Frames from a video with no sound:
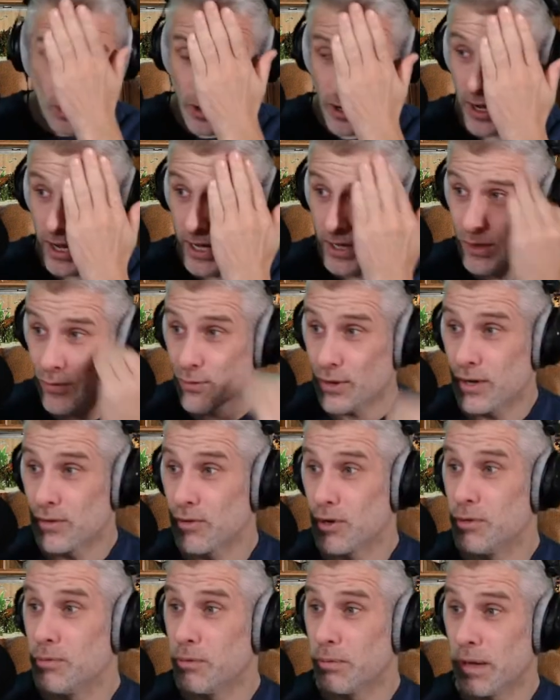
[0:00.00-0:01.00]
cry in the front
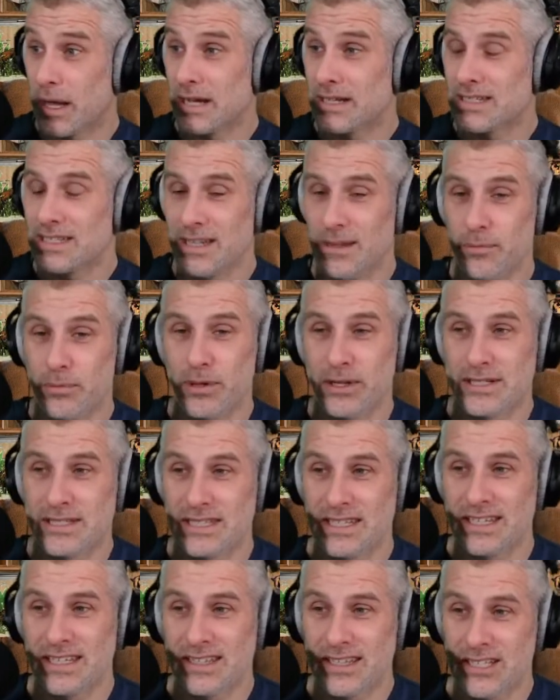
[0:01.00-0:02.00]
room about it,
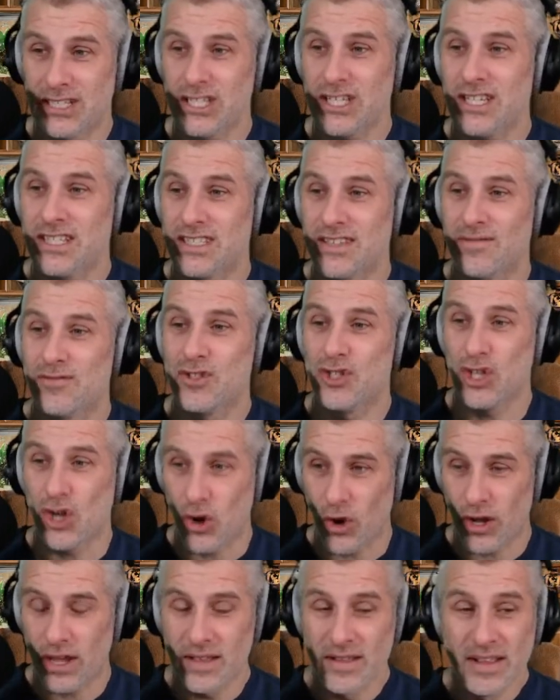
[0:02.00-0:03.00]
but uh, the tears of
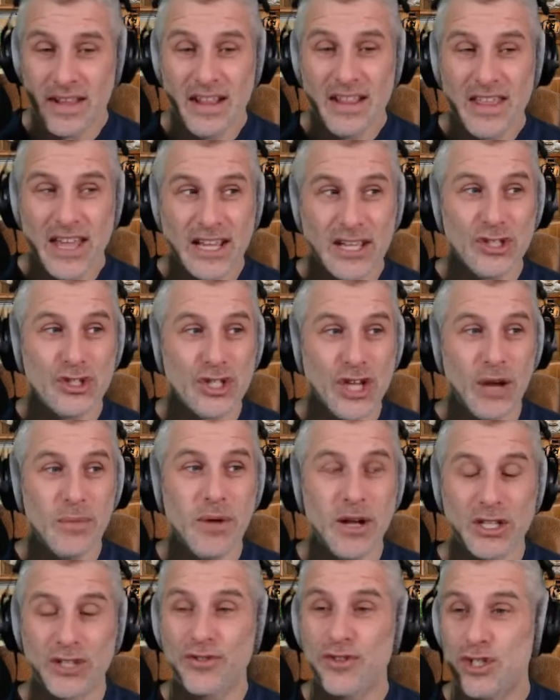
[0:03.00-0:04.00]
joy. Thank you so
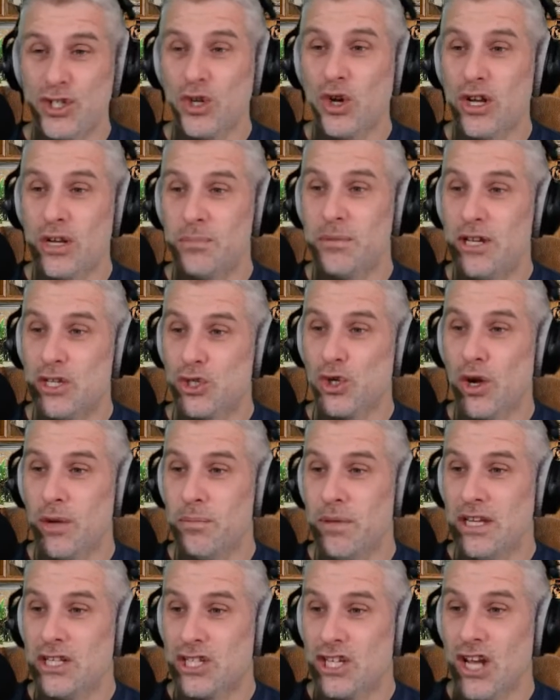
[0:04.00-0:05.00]
much for joining me. Join
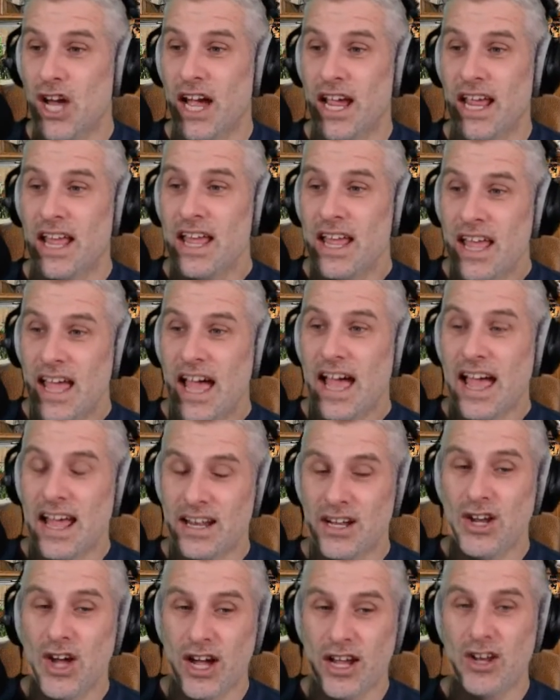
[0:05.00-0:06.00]
me tonight
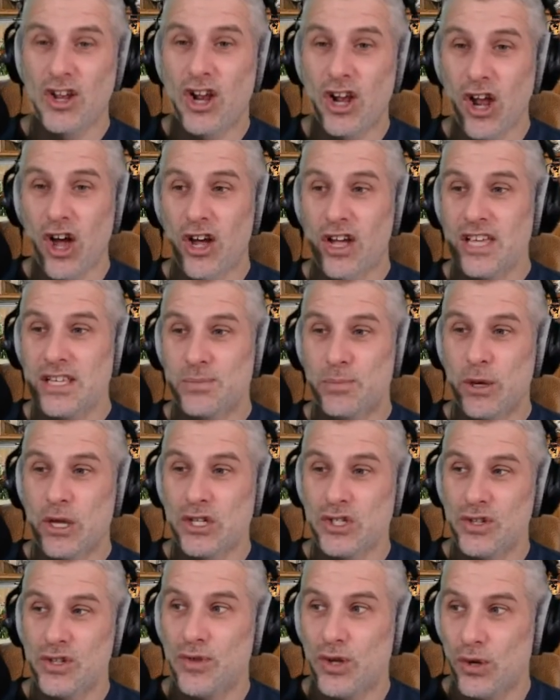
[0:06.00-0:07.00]
at nine o'clock. It's
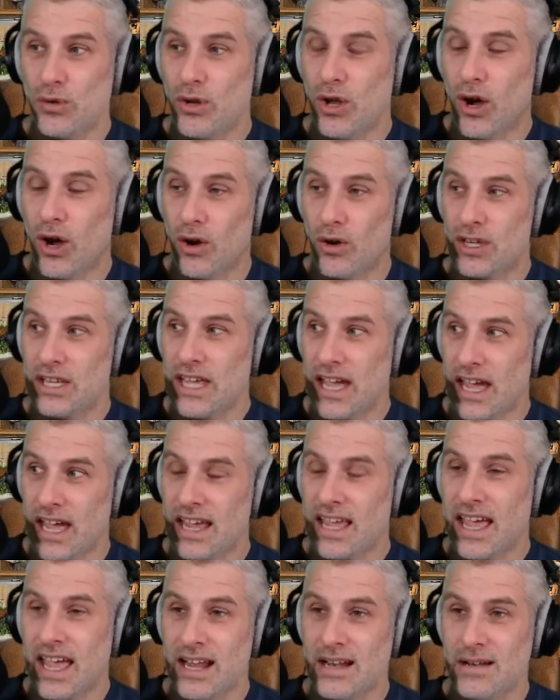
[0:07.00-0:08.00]
because of you lot, yet
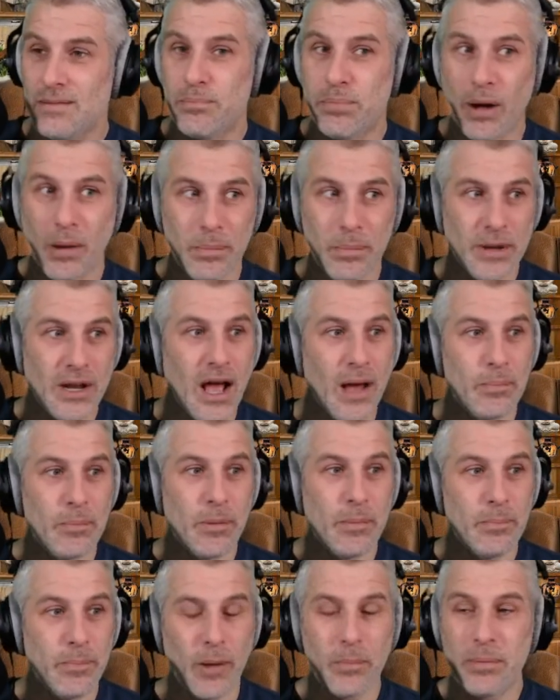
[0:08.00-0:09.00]
again, popping up
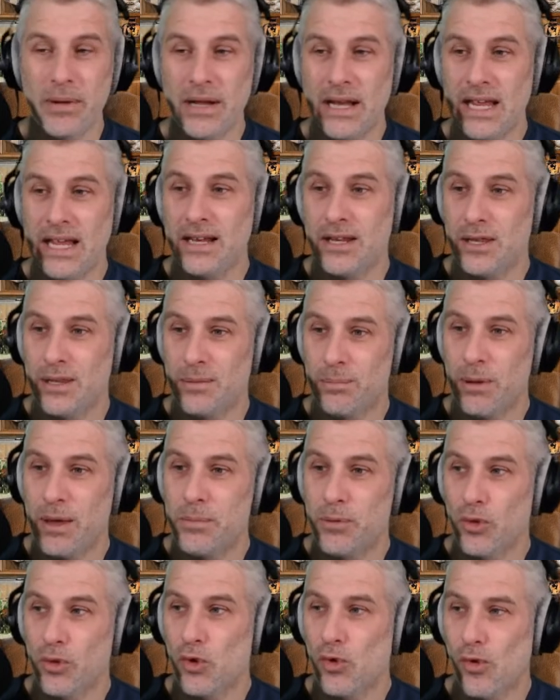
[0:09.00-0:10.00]
and popping in, and the
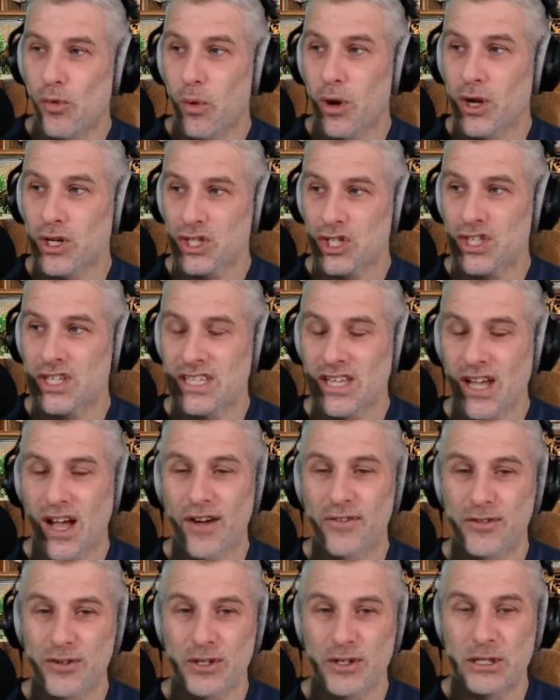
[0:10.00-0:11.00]
people that will watch this
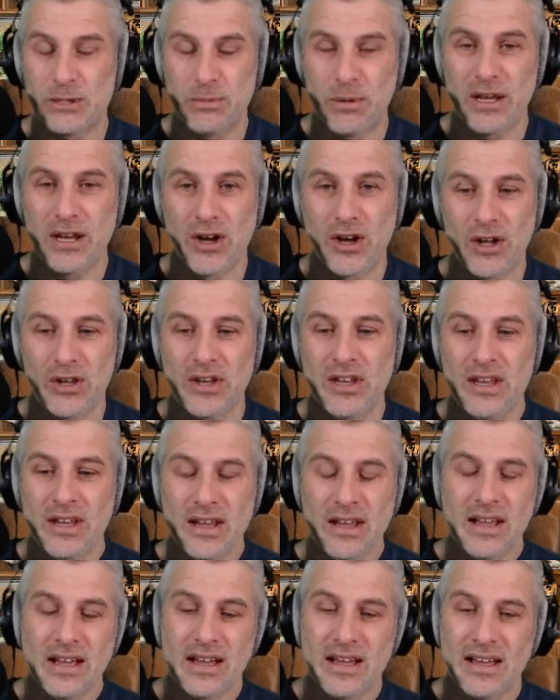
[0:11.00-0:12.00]
after it's been on
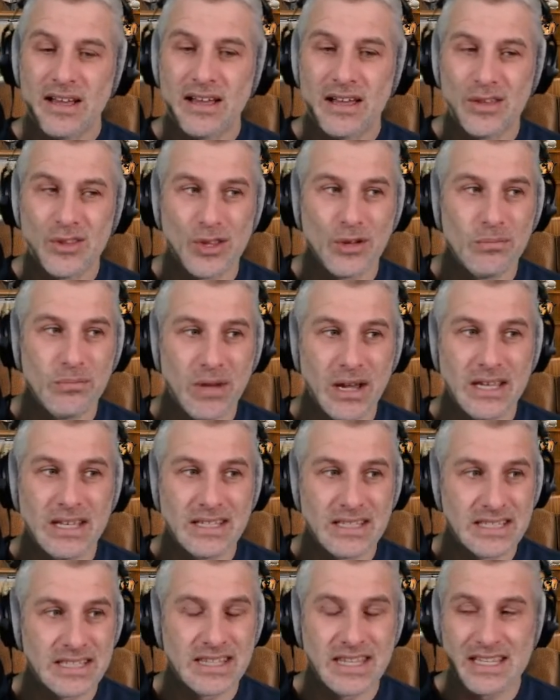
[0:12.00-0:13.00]
uh, that
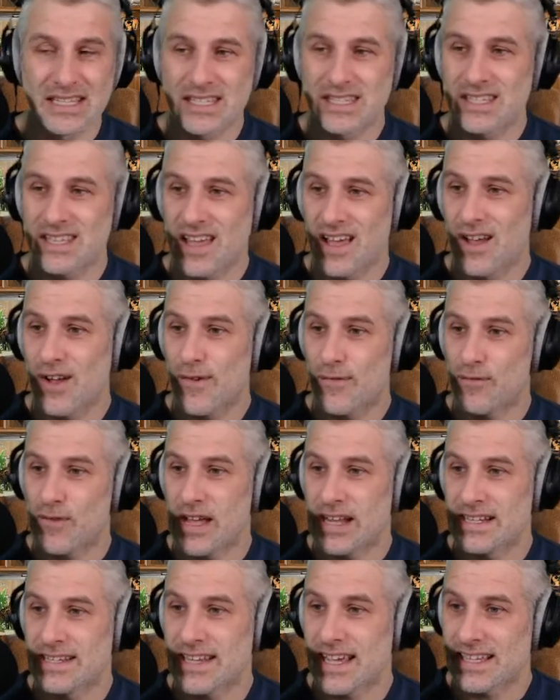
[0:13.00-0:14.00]
makes this uh,
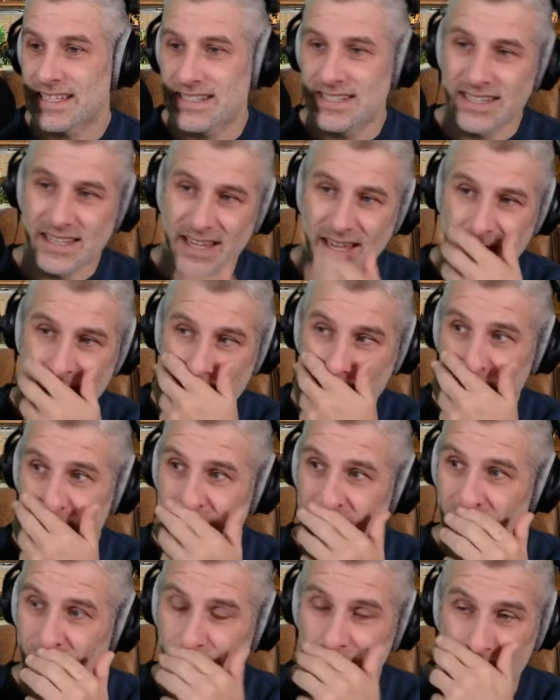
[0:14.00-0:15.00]
fantastic. And
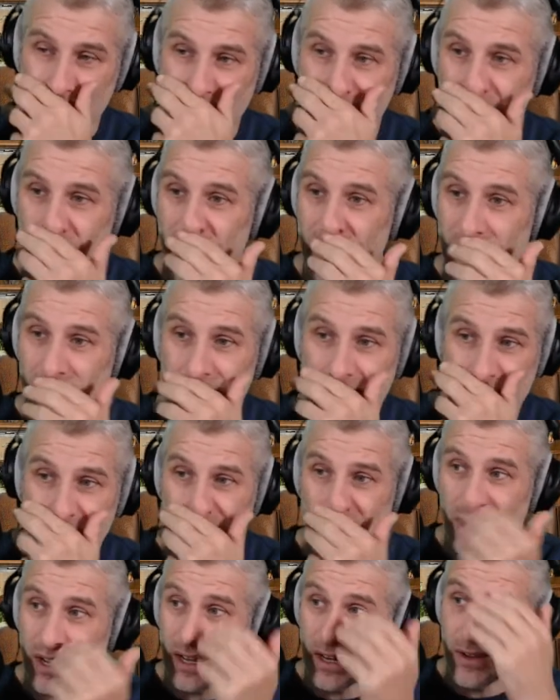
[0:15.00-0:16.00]
we are growing
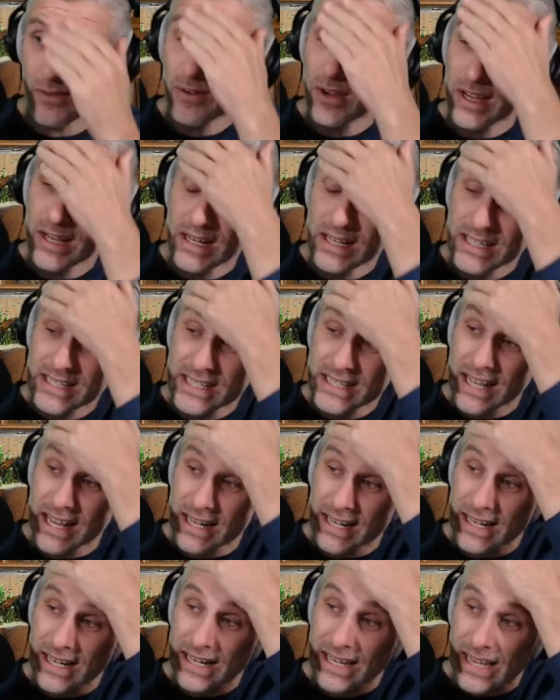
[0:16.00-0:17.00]
really, really
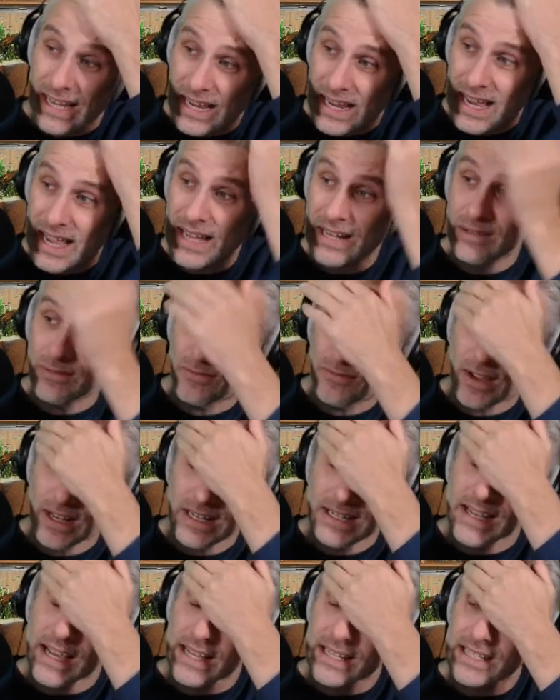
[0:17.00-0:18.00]
steadily and
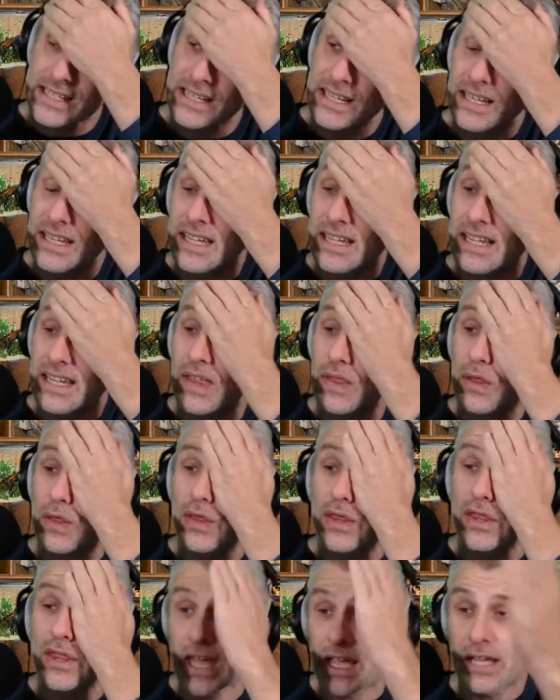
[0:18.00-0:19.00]
fantastically. And
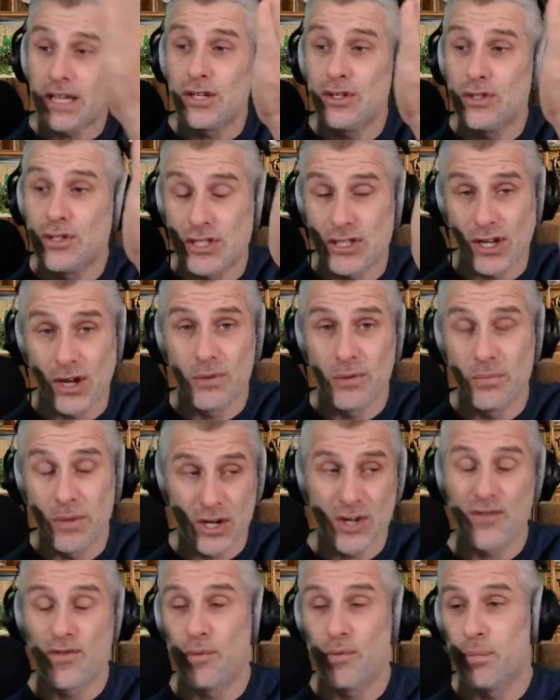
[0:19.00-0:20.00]
thank you so
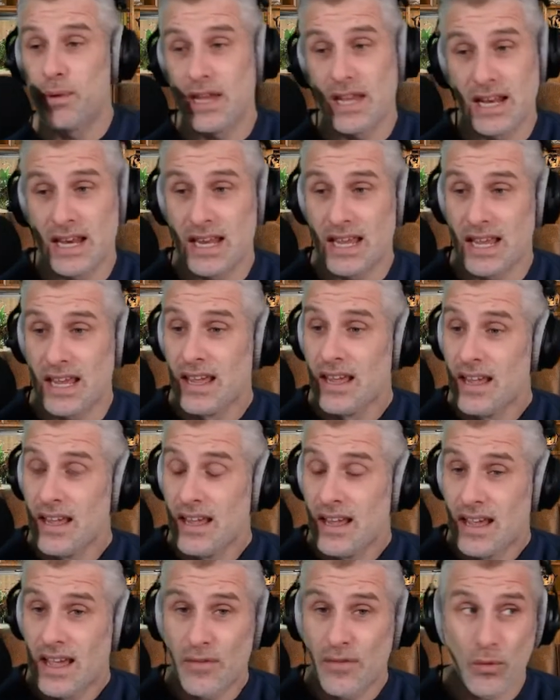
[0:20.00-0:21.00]
much for being here.
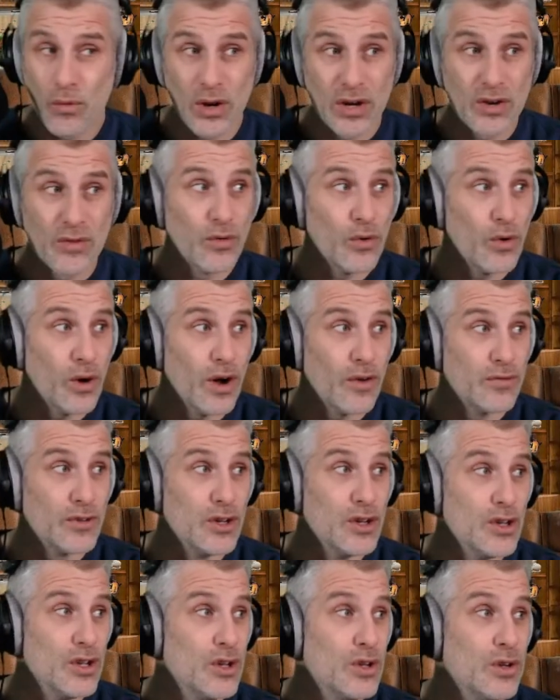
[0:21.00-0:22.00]
Have a wonderful
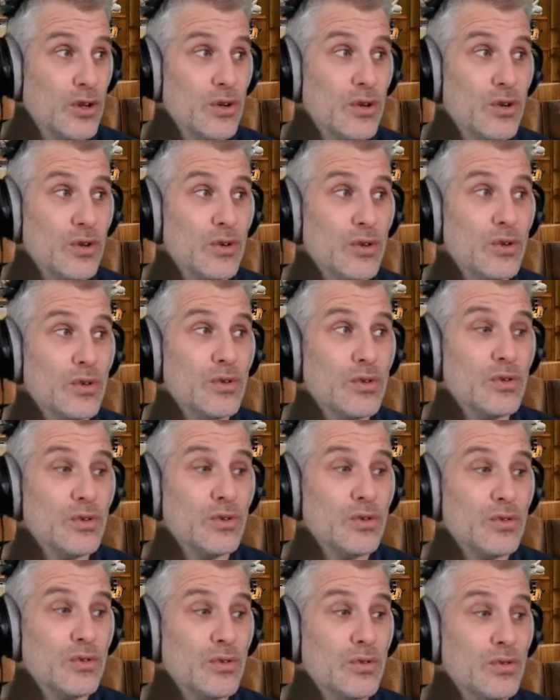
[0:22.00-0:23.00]

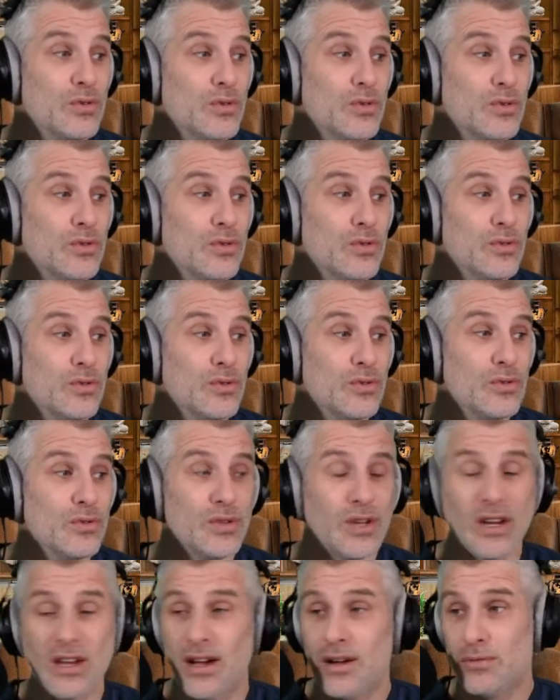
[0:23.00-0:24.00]

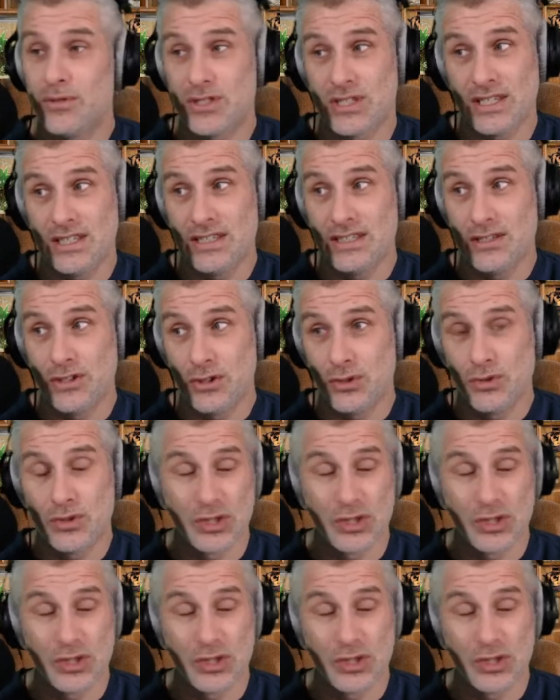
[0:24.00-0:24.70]
afternoon, and I will see you